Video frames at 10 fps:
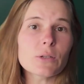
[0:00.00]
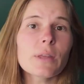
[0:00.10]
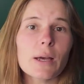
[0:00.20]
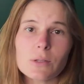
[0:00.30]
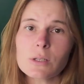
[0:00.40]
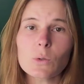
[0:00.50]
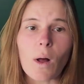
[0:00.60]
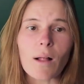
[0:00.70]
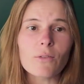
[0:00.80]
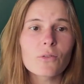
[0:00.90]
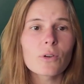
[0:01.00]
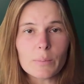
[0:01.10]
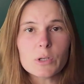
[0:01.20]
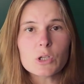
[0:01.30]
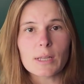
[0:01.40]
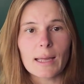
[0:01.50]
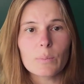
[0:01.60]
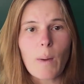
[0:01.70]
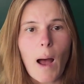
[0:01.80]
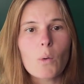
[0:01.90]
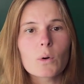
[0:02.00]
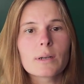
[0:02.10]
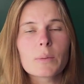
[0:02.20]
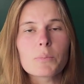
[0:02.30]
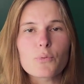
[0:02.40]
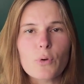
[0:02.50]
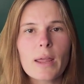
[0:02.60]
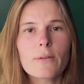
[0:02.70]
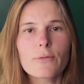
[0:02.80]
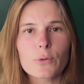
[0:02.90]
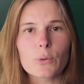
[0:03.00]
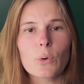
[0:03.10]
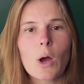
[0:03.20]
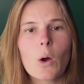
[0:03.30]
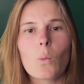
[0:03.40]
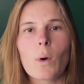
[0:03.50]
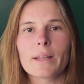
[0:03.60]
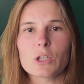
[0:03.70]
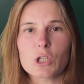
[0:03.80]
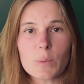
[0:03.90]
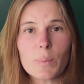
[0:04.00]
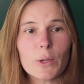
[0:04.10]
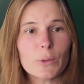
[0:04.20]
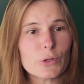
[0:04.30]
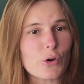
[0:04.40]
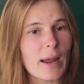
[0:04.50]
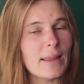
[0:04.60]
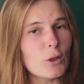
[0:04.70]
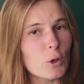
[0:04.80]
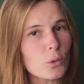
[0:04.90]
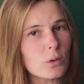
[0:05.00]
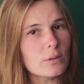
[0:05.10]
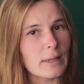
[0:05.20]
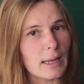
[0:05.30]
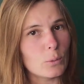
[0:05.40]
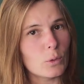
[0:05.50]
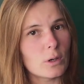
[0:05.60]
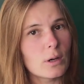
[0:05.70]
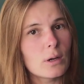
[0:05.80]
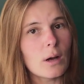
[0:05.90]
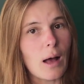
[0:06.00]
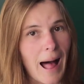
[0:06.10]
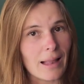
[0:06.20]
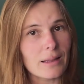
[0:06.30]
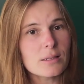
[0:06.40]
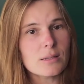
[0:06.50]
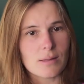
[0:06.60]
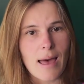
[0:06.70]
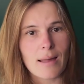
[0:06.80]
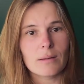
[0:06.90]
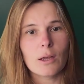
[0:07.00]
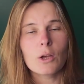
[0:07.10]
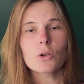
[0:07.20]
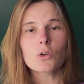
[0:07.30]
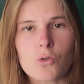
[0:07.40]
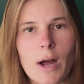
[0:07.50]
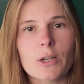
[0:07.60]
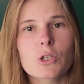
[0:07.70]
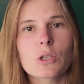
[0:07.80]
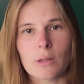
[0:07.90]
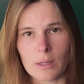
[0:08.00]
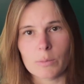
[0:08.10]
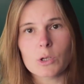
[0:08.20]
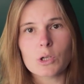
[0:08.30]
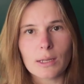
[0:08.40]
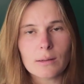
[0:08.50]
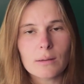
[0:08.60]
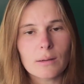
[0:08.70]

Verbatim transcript: 2012, ImageNet powered a breakthrough when a GPU-trained neural network, AlexNet, crushed the ImageNet